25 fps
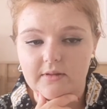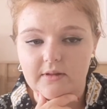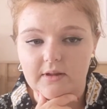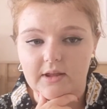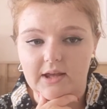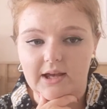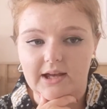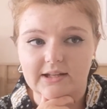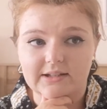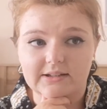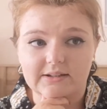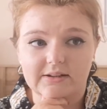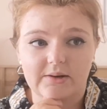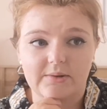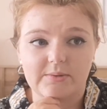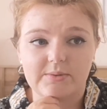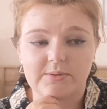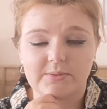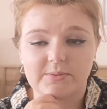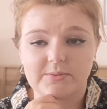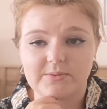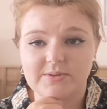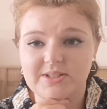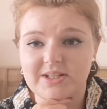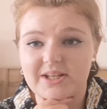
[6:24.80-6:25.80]
I would
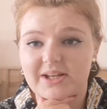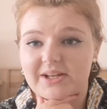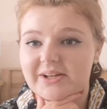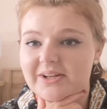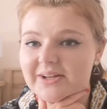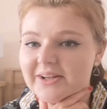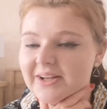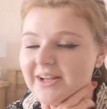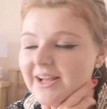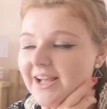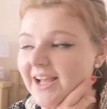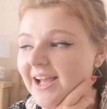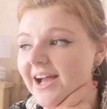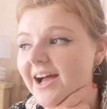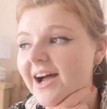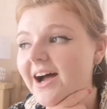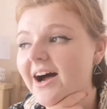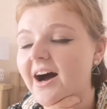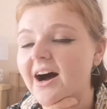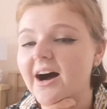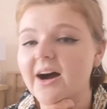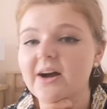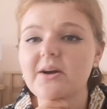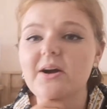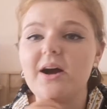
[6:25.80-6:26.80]
also,
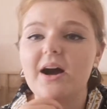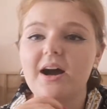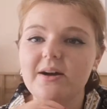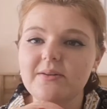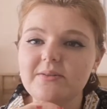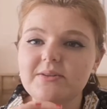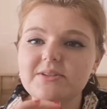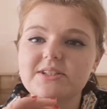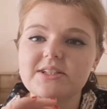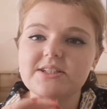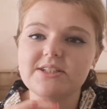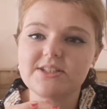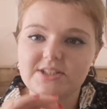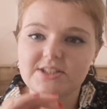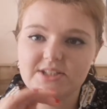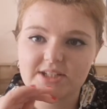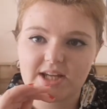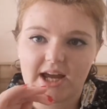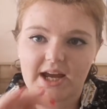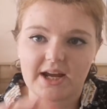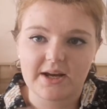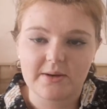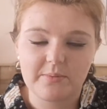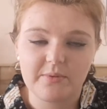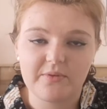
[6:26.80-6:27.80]
I would just
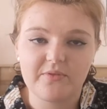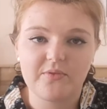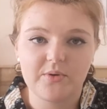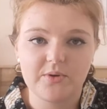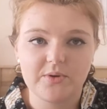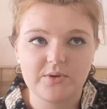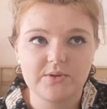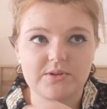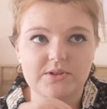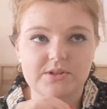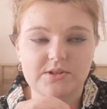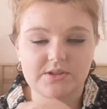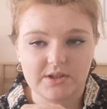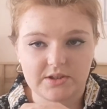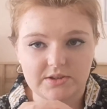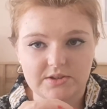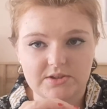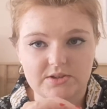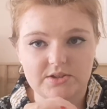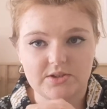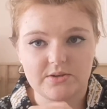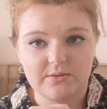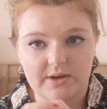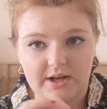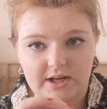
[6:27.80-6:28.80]
check before you decide to
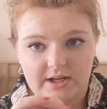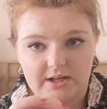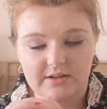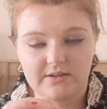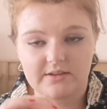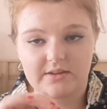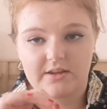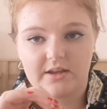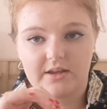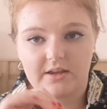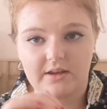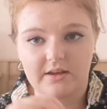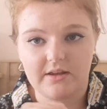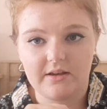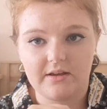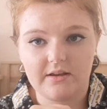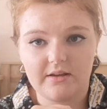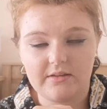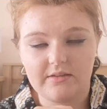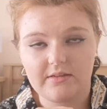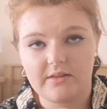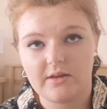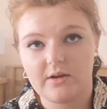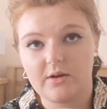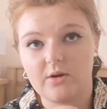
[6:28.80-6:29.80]
do anything
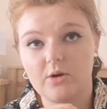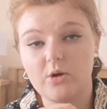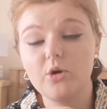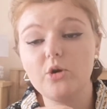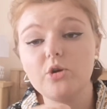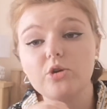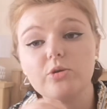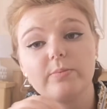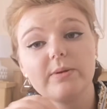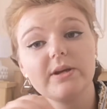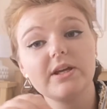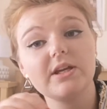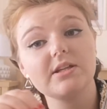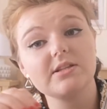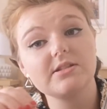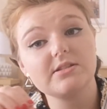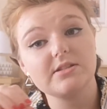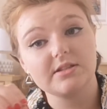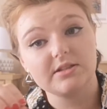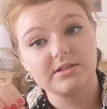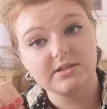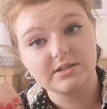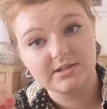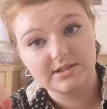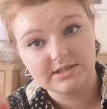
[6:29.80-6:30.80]
that could be
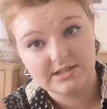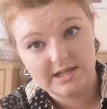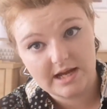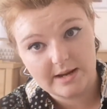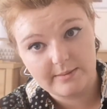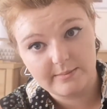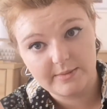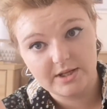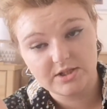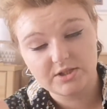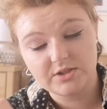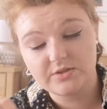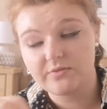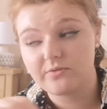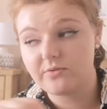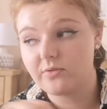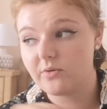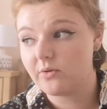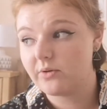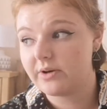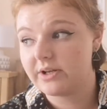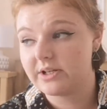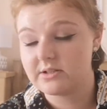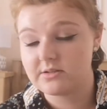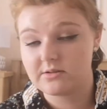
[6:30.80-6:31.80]
considered damage.
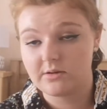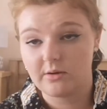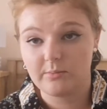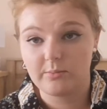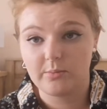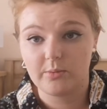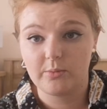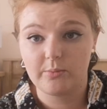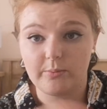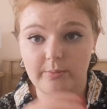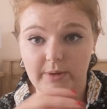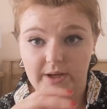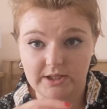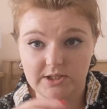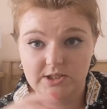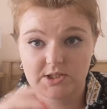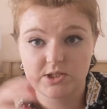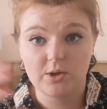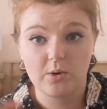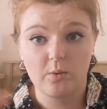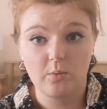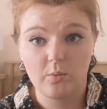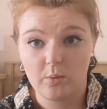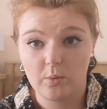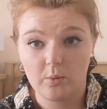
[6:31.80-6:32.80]
For example,
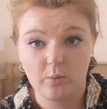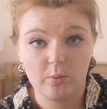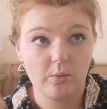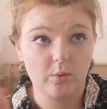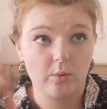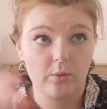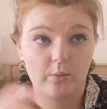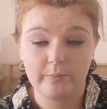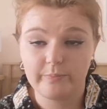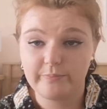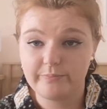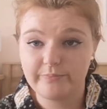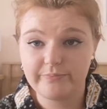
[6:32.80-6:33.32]
painting a wall or